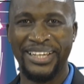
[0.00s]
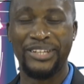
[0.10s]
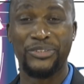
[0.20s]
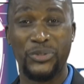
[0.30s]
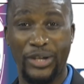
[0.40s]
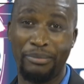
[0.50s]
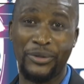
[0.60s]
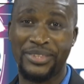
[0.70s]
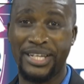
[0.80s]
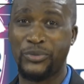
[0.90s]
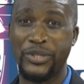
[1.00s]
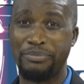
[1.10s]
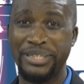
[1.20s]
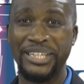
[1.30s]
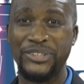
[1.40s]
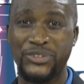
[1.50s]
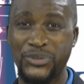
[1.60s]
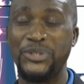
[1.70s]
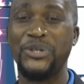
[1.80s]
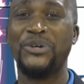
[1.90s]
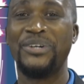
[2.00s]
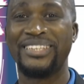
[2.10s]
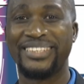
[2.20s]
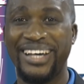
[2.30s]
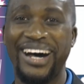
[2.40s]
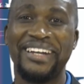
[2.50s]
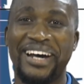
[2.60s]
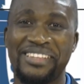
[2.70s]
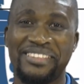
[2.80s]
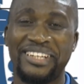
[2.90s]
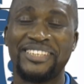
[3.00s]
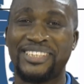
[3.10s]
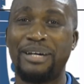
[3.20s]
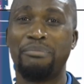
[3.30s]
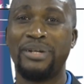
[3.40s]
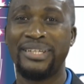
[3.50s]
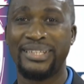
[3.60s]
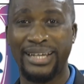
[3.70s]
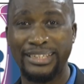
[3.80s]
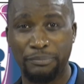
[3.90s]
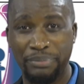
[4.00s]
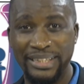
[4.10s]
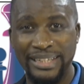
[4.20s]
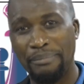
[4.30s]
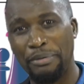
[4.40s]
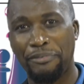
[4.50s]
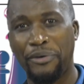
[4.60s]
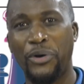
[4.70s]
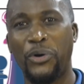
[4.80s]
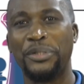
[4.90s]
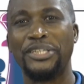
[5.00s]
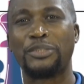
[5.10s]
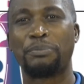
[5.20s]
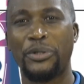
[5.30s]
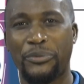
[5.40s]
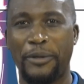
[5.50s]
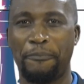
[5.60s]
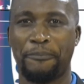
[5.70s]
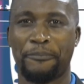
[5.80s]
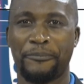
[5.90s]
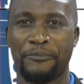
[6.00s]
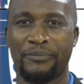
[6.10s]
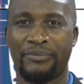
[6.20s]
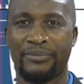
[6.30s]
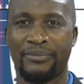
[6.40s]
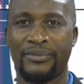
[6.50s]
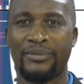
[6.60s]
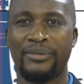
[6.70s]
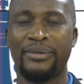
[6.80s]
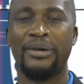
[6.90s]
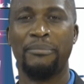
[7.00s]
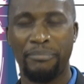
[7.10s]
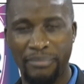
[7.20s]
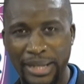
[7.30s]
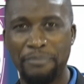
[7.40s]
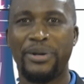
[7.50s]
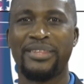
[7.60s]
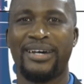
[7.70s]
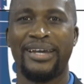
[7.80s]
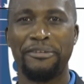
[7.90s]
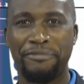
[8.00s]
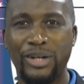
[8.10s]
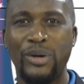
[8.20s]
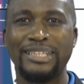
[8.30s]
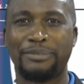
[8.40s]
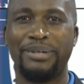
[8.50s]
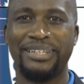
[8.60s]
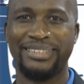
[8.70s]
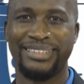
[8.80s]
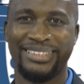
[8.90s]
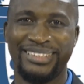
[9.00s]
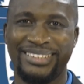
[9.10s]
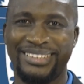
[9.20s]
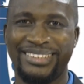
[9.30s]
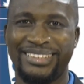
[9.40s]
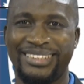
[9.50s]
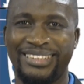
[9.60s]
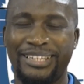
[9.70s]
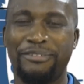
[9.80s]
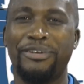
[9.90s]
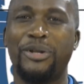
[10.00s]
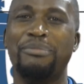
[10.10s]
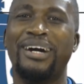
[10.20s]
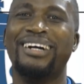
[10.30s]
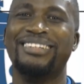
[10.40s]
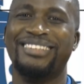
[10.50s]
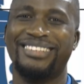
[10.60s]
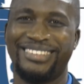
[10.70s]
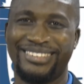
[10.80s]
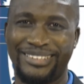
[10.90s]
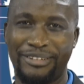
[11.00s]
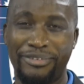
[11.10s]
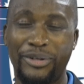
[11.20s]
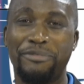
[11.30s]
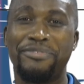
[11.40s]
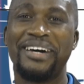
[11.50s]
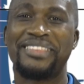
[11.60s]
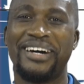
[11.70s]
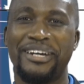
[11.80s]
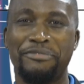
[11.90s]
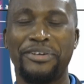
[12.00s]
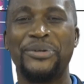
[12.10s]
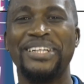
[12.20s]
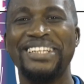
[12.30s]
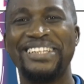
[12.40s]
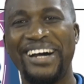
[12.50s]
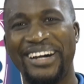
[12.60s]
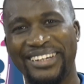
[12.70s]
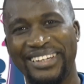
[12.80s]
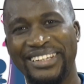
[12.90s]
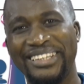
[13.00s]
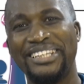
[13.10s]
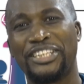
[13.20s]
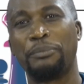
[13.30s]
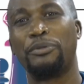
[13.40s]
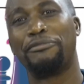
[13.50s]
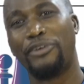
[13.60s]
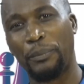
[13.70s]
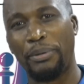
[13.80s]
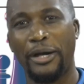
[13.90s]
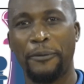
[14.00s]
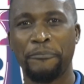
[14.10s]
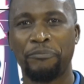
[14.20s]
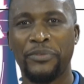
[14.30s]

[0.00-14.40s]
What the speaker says: And to talk about that with me in studio is none other than somebody that has been here before on this program. My brother, a fellow husband, a fellow man, fellow father, fellow leader, a leadership developer,